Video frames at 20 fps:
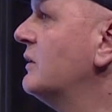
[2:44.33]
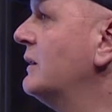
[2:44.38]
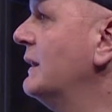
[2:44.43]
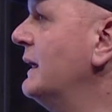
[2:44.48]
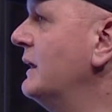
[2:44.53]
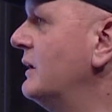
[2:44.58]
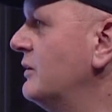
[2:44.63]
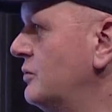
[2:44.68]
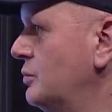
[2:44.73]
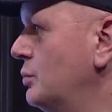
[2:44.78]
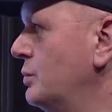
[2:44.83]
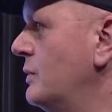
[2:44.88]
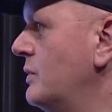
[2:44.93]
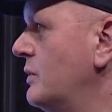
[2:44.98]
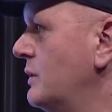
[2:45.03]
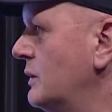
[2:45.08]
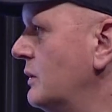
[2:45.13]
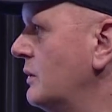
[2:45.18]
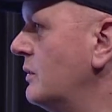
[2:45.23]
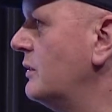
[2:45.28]
Latest with
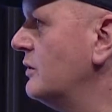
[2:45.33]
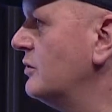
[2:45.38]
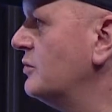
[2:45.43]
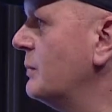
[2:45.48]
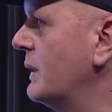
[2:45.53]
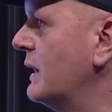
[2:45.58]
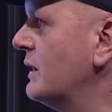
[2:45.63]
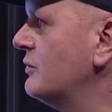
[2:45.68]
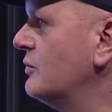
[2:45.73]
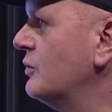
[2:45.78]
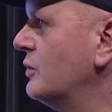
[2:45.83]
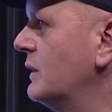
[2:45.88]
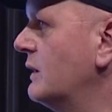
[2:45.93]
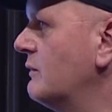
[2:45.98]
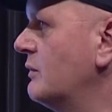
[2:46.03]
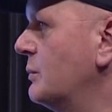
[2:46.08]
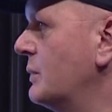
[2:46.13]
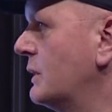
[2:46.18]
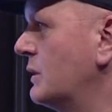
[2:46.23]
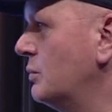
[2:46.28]
the smartphone,
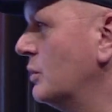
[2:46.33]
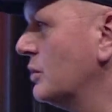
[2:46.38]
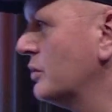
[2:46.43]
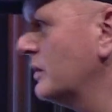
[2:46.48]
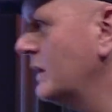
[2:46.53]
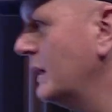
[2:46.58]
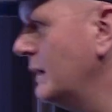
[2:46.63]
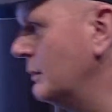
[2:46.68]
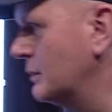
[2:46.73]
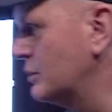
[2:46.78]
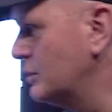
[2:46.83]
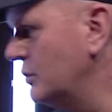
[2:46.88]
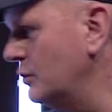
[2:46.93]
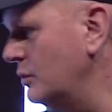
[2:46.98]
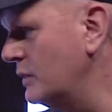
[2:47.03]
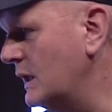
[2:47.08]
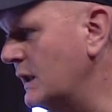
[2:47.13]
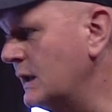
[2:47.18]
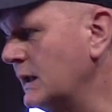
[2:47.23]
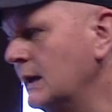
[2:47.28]
everybody was able to do
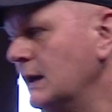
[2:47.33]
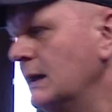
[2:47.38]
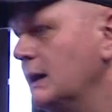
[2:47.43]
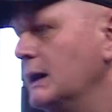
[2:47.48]
that.